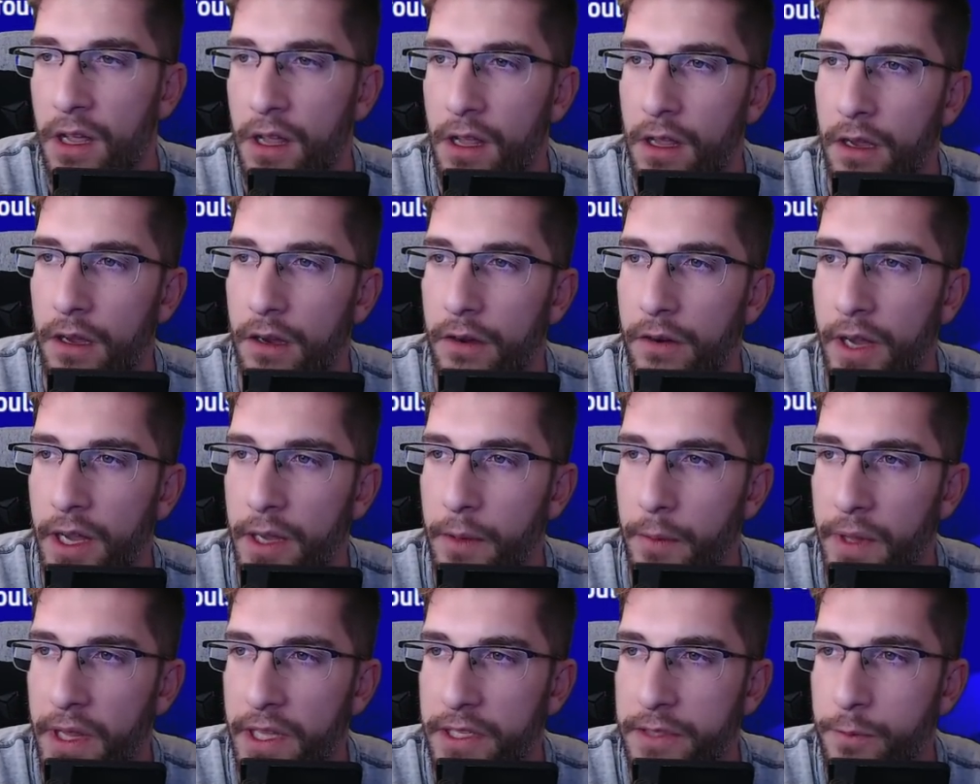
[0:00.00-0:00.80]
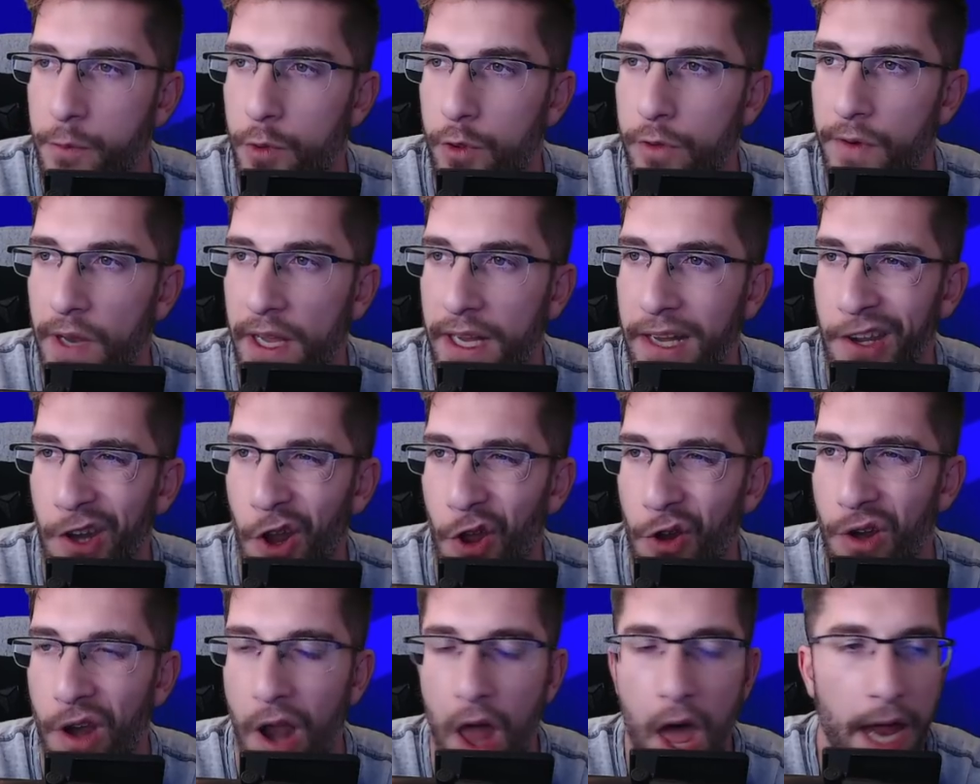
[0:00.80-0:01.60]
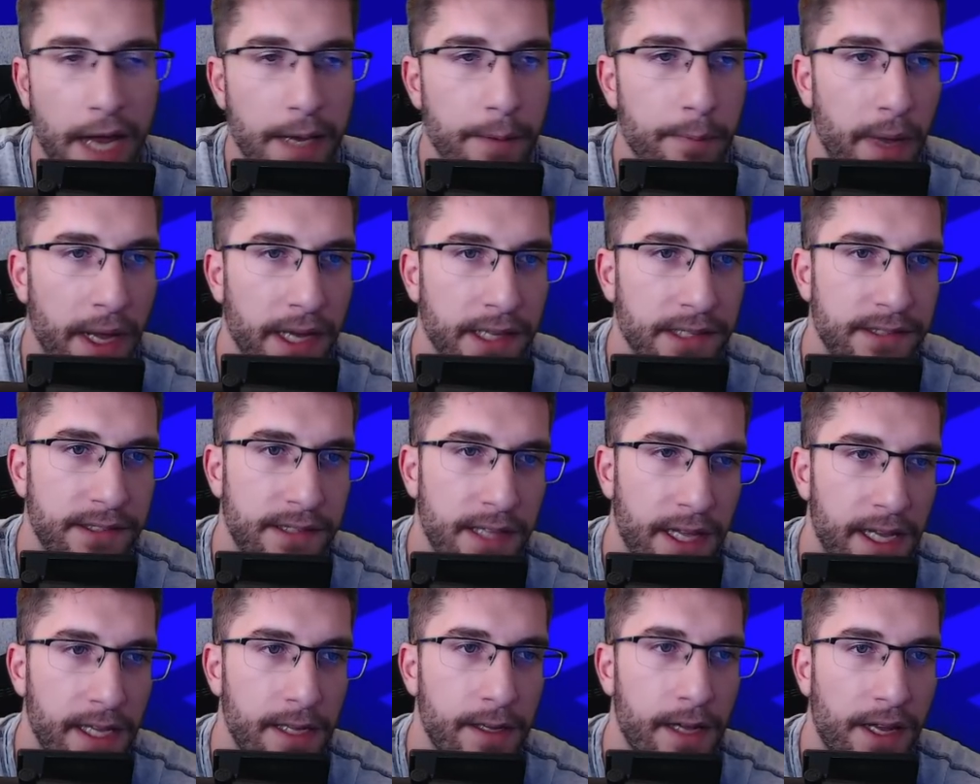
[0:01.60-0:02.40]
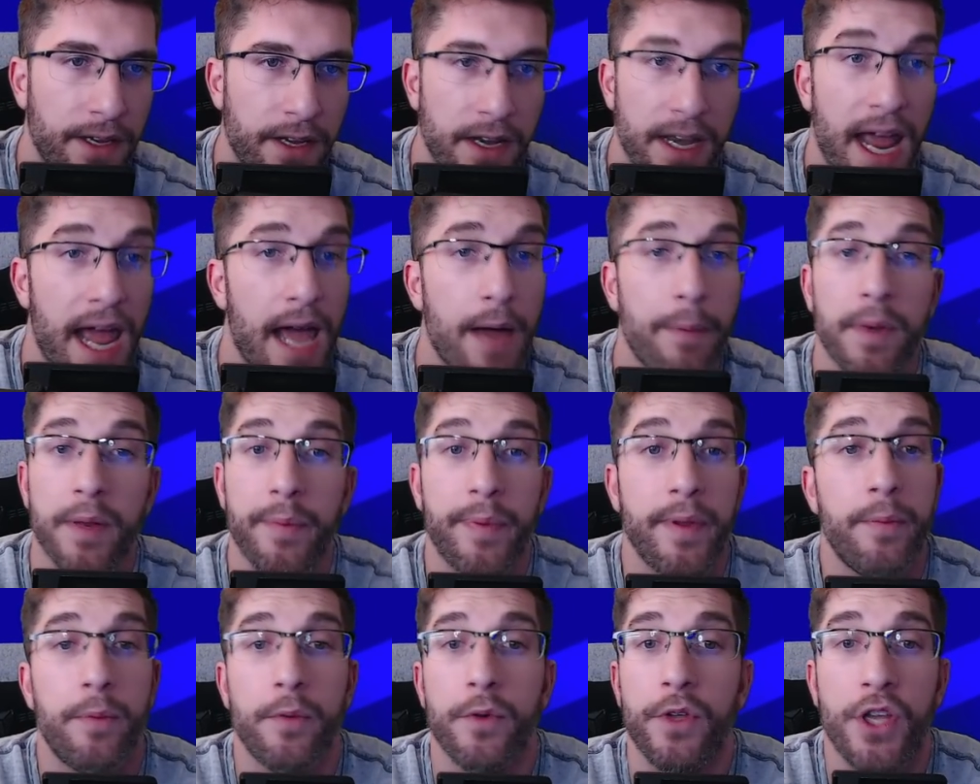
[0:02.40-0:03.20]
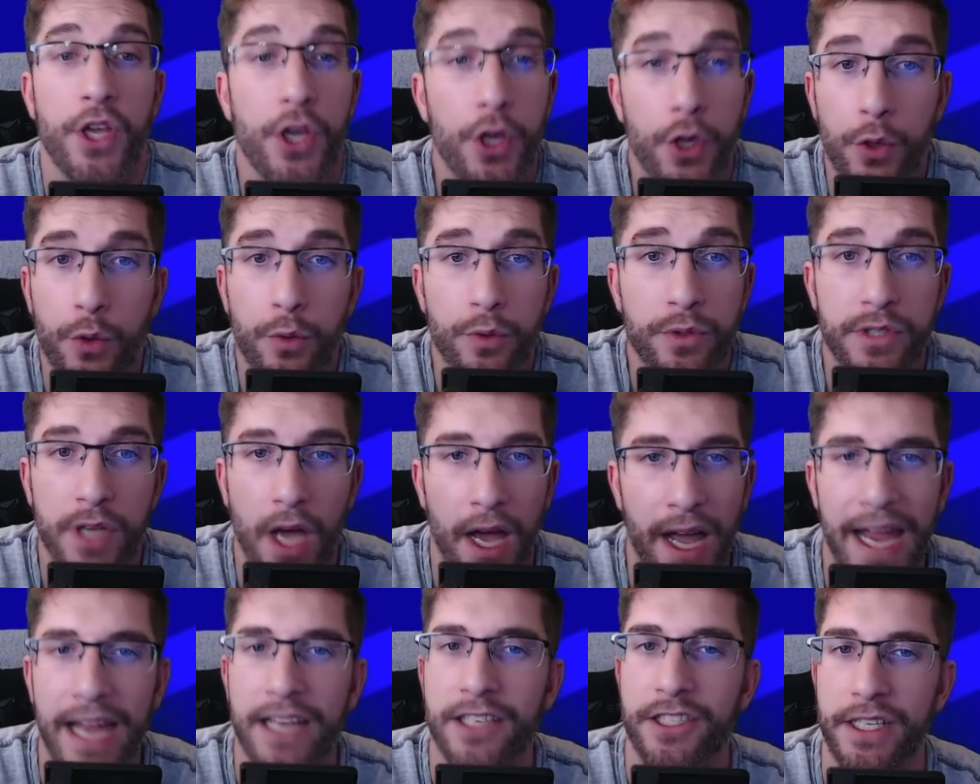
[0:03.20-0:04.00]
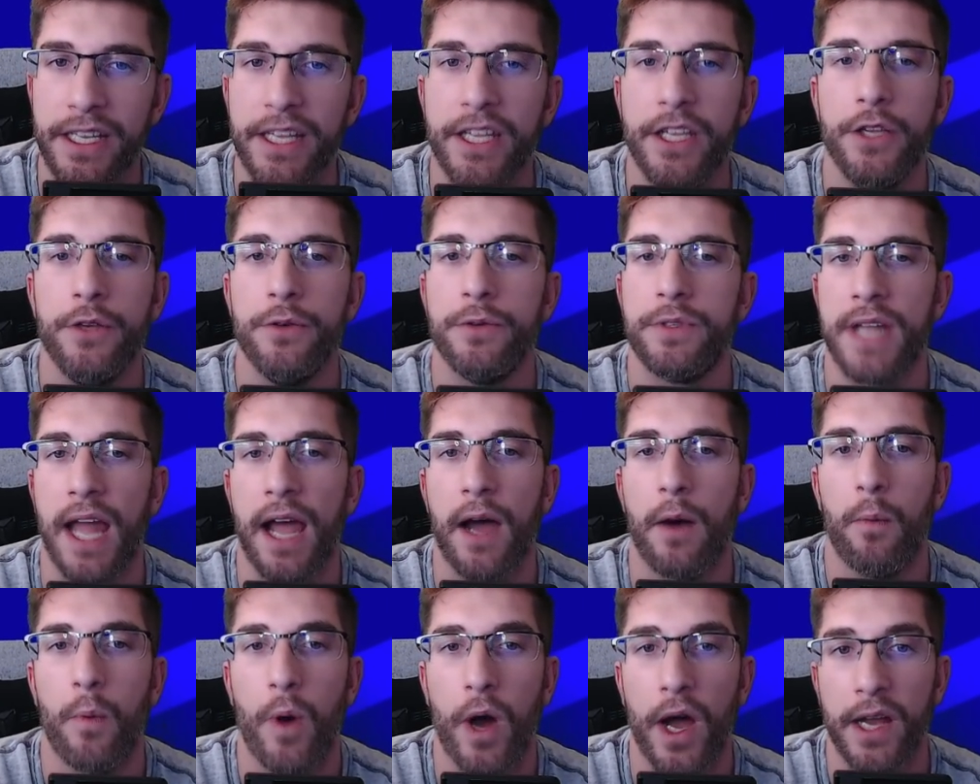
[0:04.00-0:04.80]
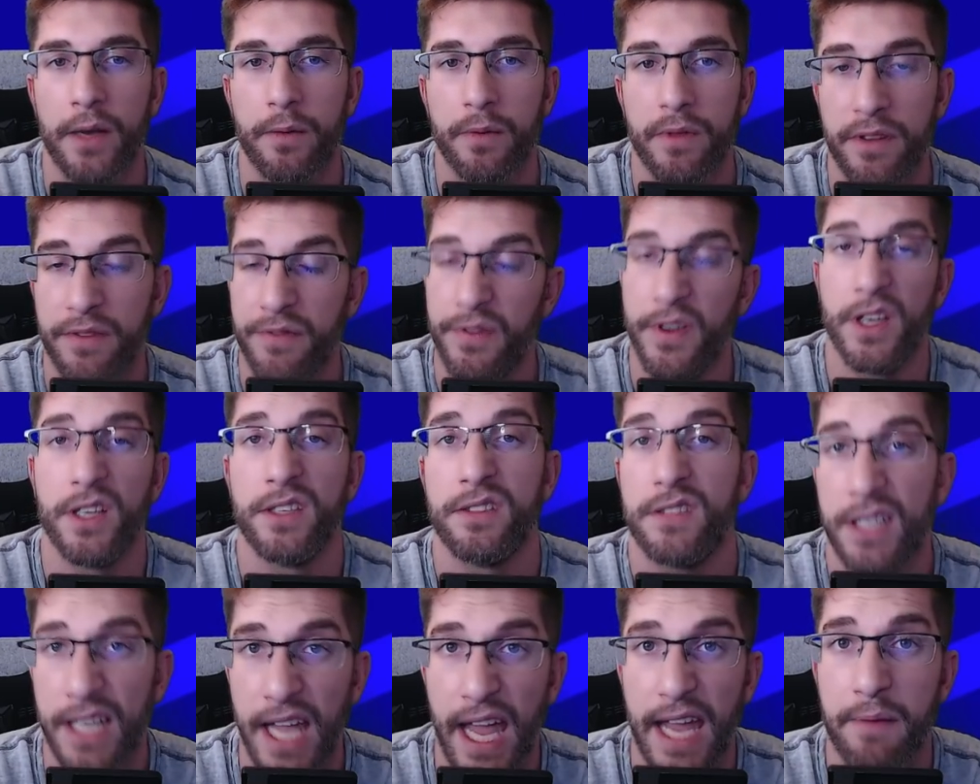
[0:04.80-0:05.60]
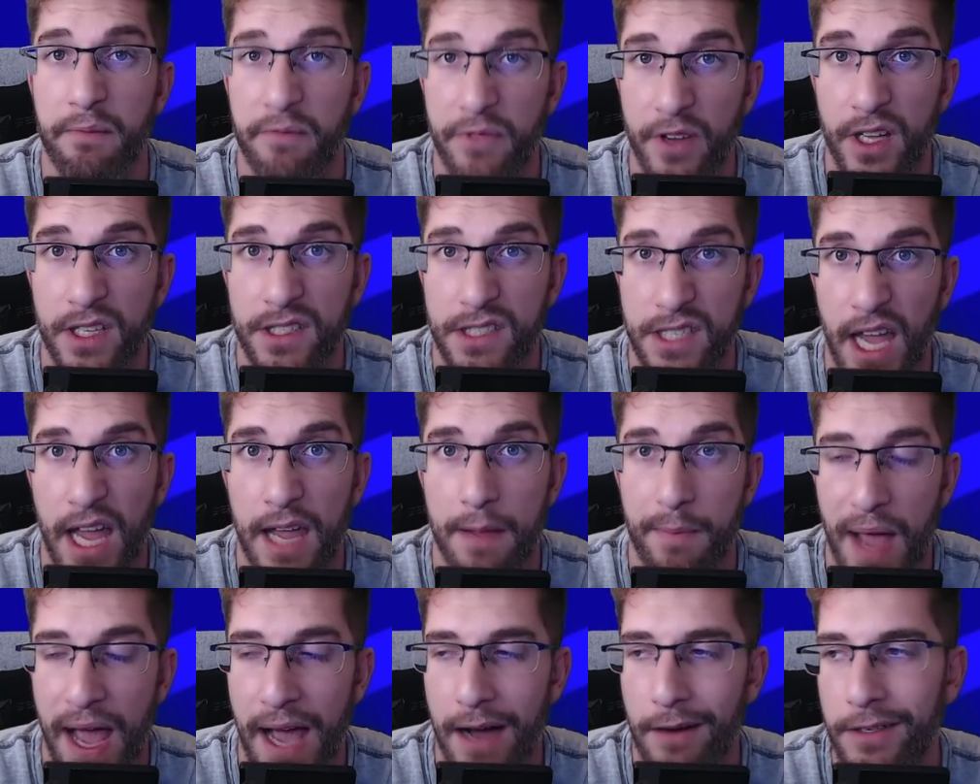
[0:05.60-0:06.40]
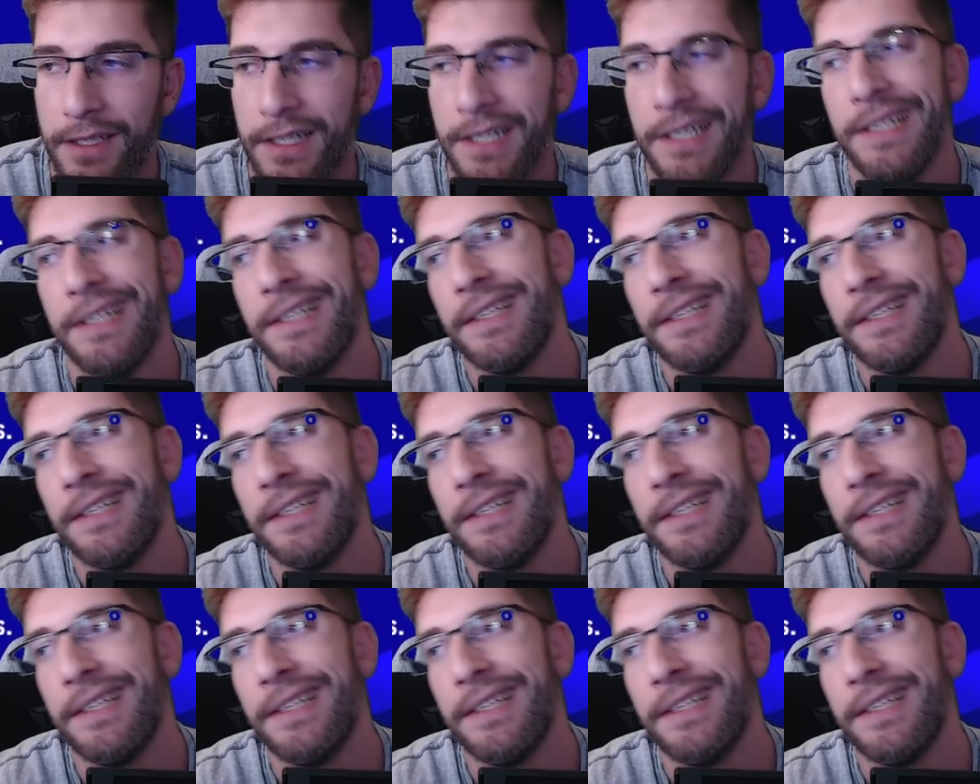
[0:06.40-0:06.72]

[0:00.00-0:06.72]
All right, well, that's more of like an online-based thing. I don't know how many people use. I actually used out wide when the game first came out.